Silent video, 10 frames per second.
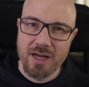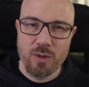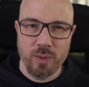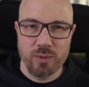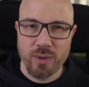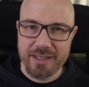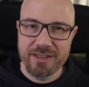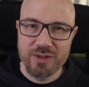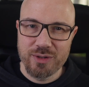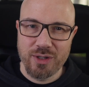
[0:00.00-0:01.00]
When writing
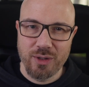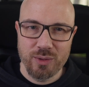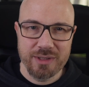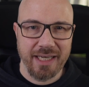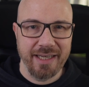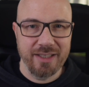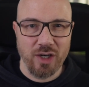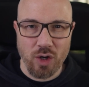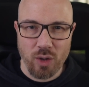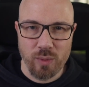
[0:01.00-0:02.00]
new code, I
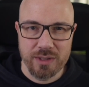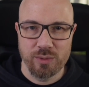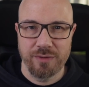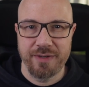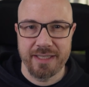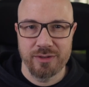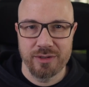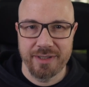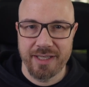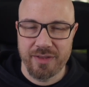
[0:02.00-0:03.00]
always refactor
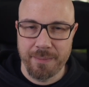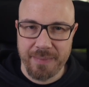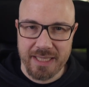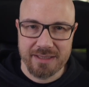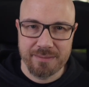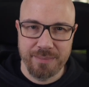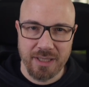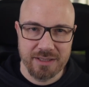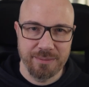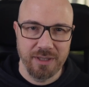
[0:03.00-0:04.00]
to get the best
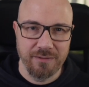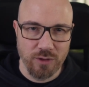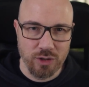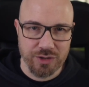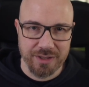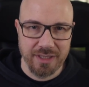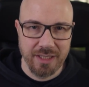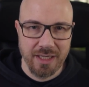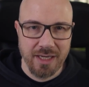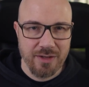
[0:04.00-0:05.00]
possible version.
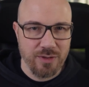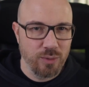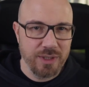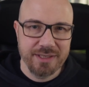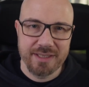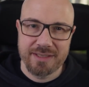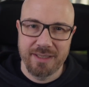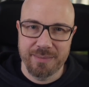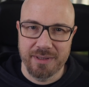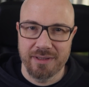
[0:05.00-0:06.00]
The reason is
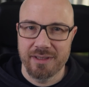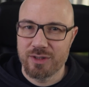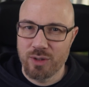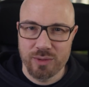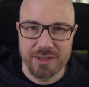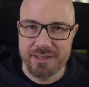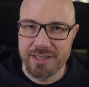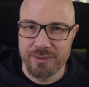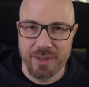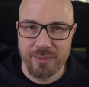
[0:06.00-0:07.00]
simple. Code
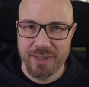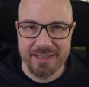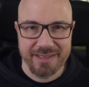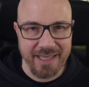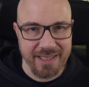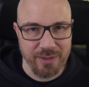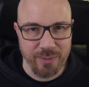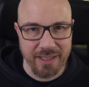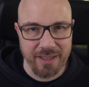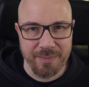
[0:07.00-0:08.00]
deteriorates
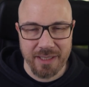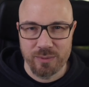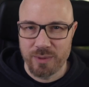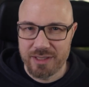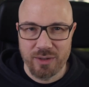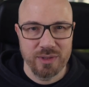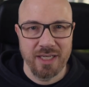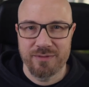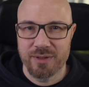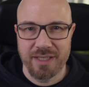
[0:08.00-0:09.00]
anyway, but we don't
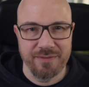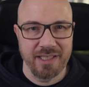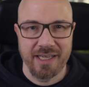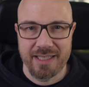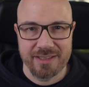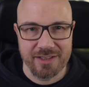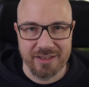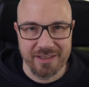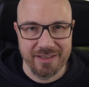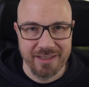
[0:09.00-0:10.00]
have to give it a head
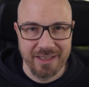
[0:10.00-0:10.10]
start.